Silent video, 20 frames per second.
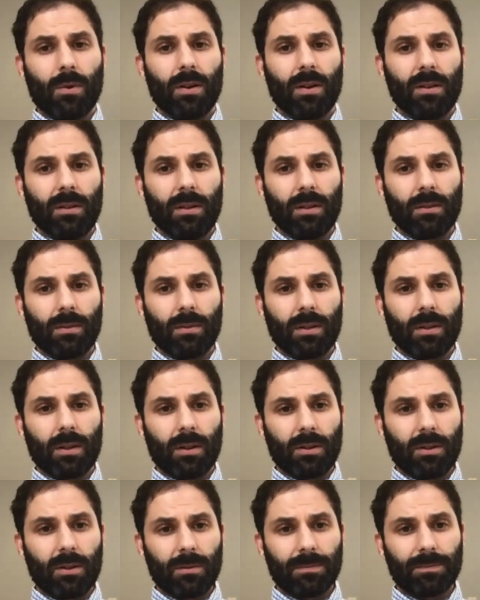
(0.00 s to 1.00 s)
disease research.
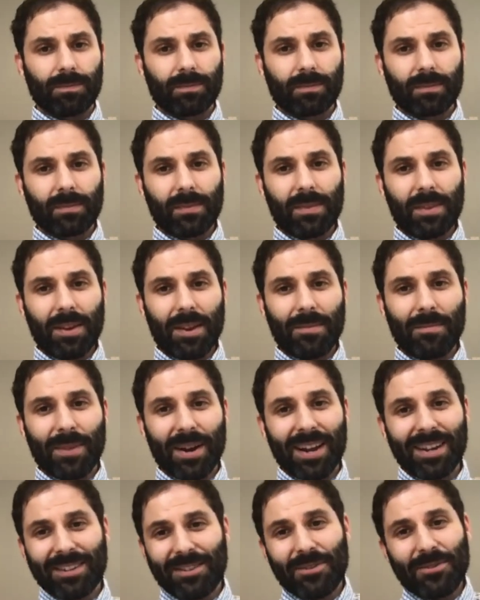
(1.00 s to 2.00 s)
But
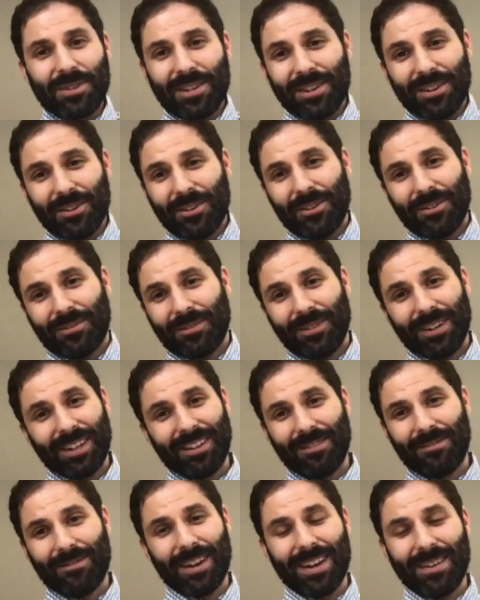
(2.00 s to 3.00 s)
I do still really
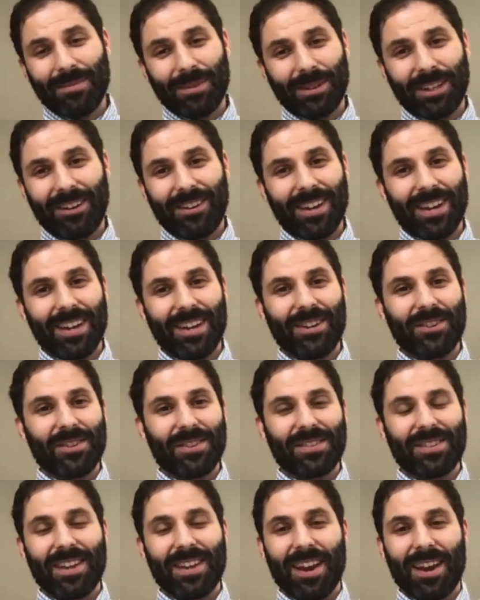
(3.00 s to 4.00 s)
find malaria
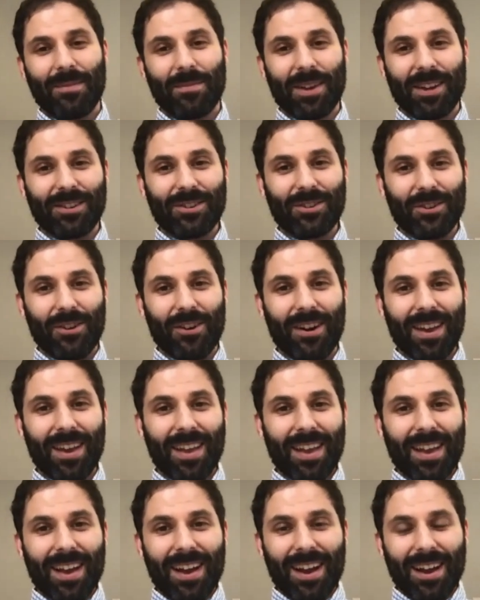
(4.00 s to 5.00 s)
interesting. I'm not sure
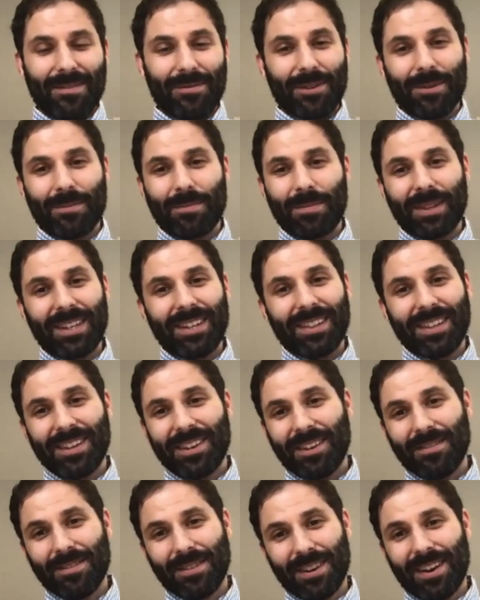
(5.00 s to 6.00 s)
I've completely
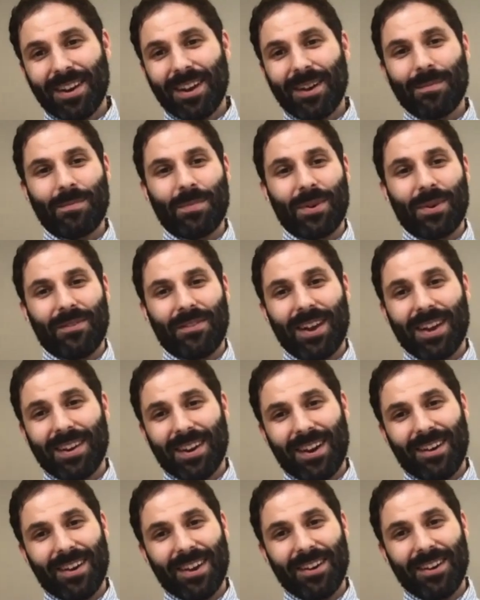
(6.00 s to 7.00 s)
given it up, but right
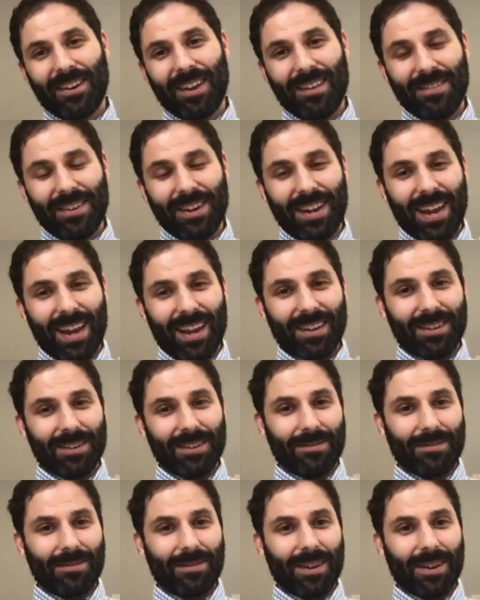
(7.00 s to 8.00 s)
now I don't have any active
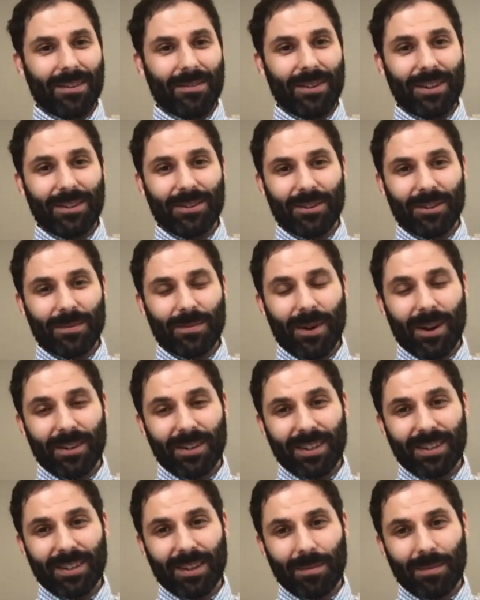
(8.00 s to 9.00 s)
research
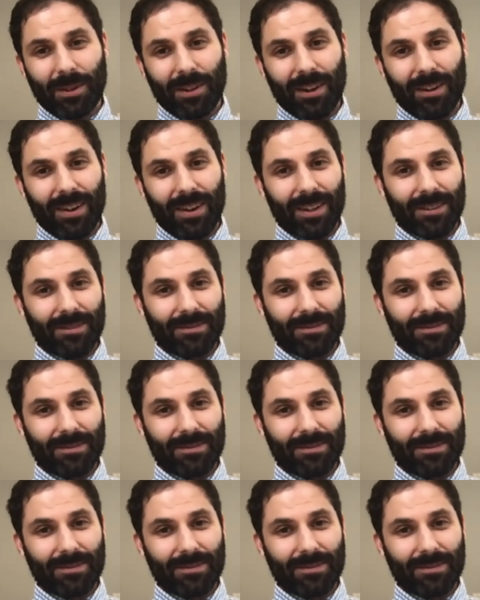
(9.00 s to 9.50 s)
projects on malaria.